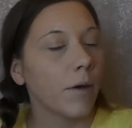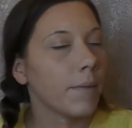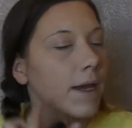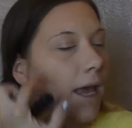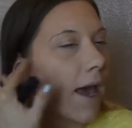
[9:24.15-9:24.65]

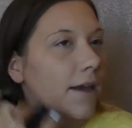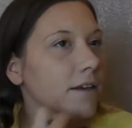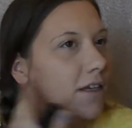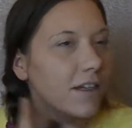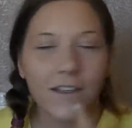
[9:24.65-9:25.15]
but my
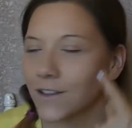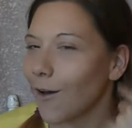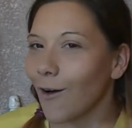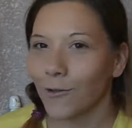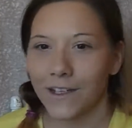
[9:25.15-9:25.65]
acne
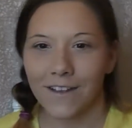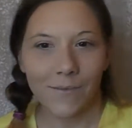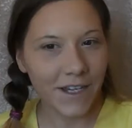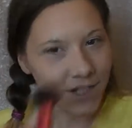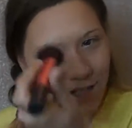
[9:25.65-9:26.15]
is always
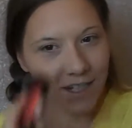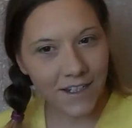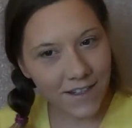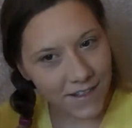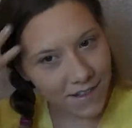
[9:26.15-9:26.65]
on my
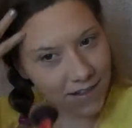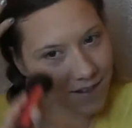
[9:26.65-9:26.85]
cheeks,